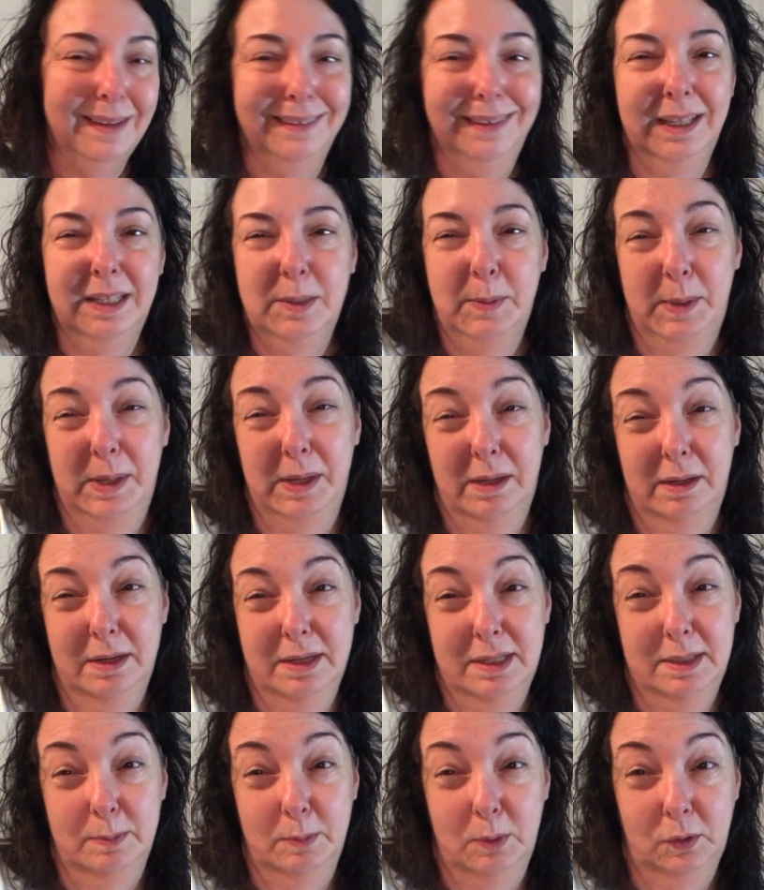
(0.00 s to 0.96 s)
let's be
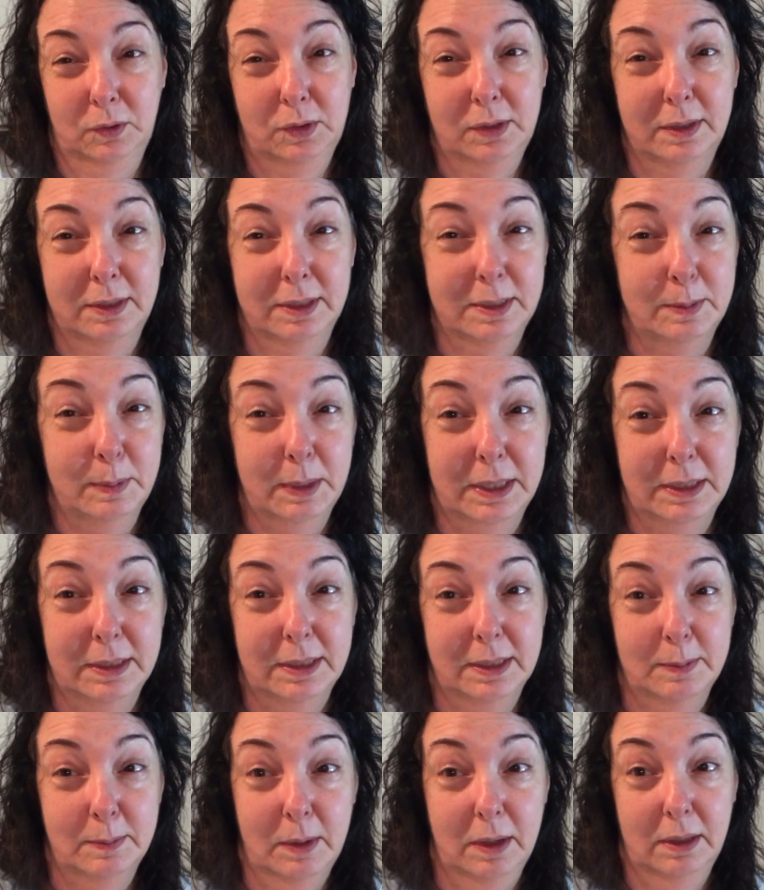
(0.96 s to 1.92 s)
honest, most of the space
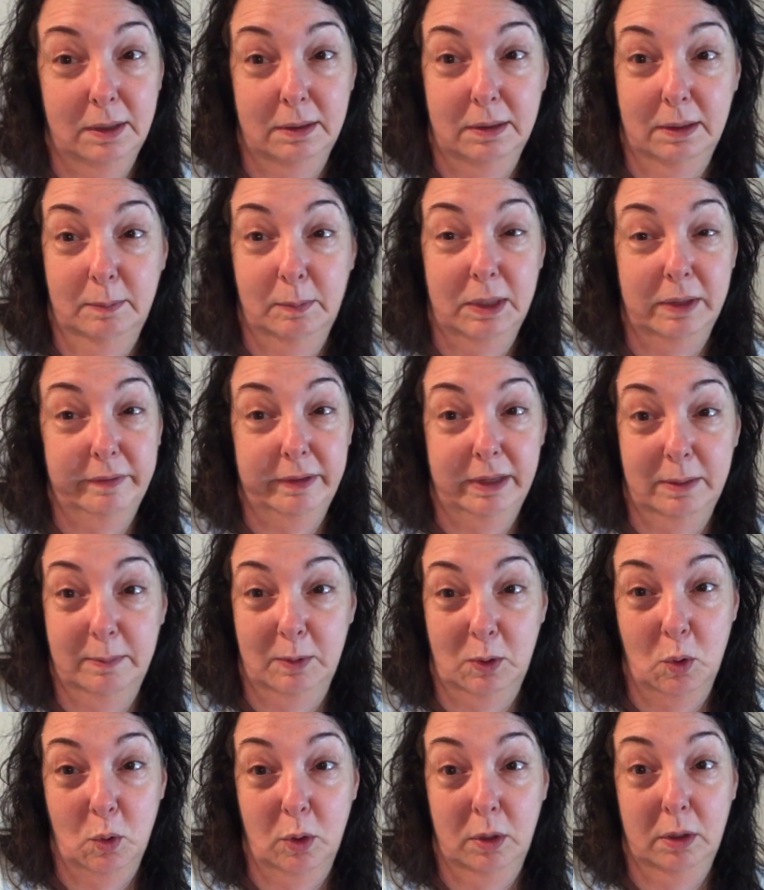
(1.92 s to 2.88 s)
is mine. I'm giving him
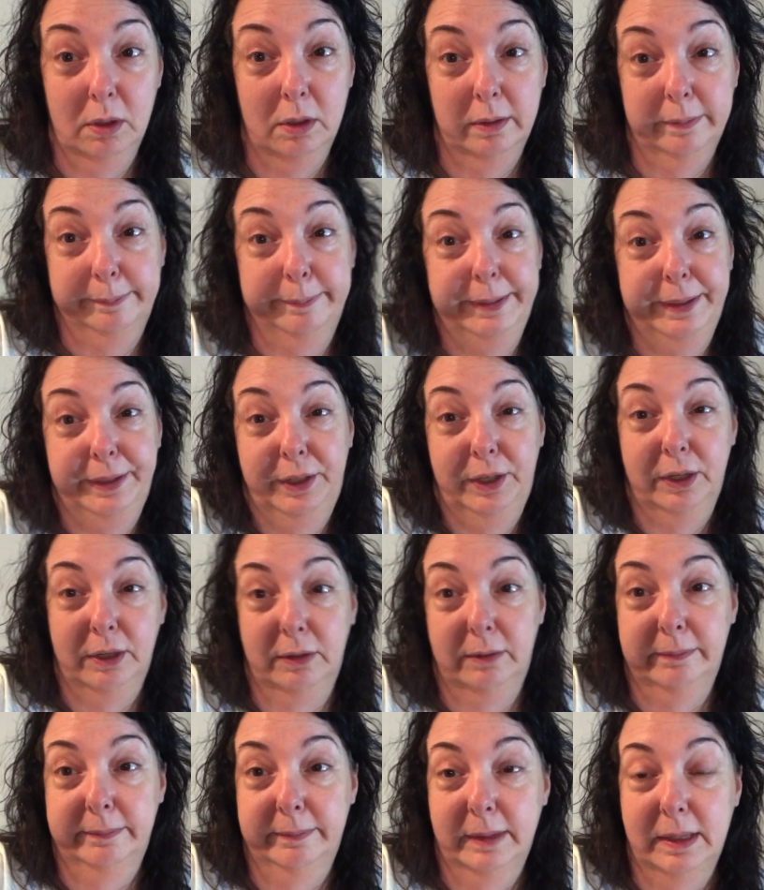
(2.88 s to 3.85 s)
a corner, but you
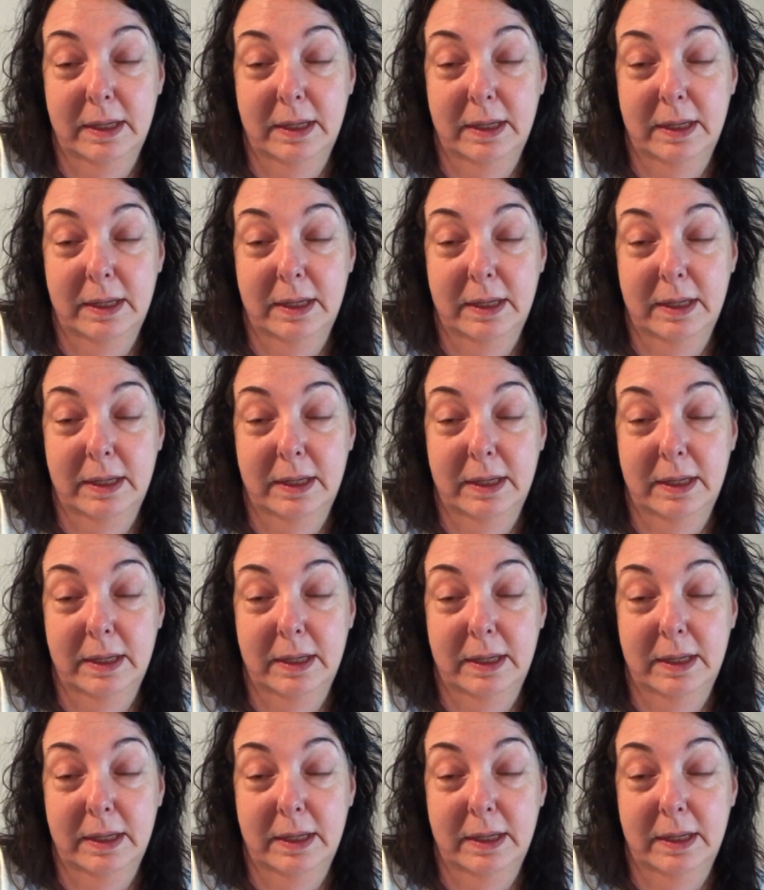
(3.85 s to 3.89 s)
know,